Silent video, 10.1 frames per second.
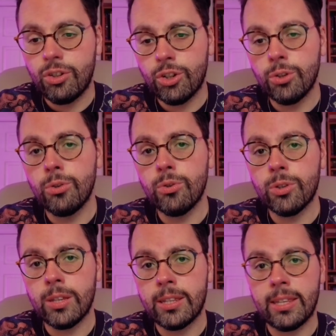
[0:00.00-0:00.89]

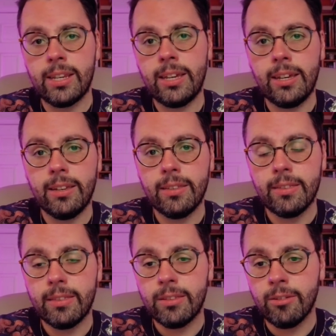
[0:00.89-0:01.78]
choose the city
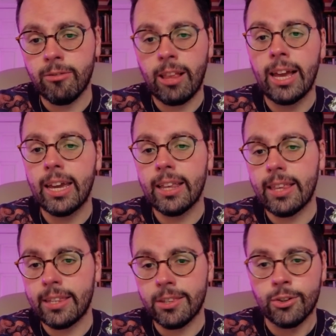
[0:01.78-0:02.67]
to fly in
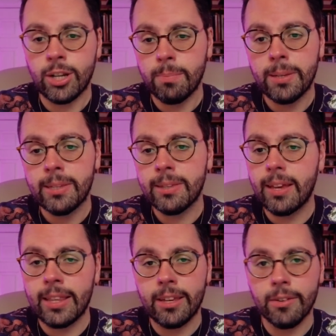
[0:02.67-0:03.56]
that's the cheapest,
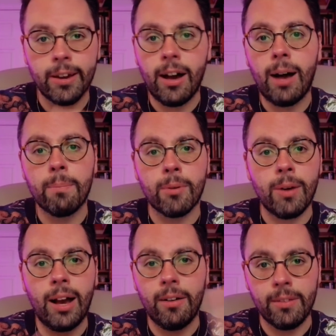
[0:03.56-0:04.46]
and then you can hop
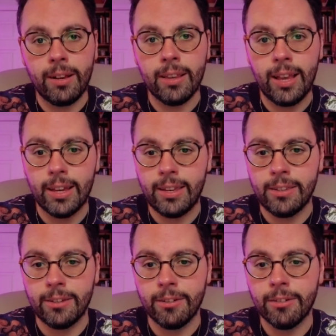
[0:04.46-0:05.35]
around a lot easier.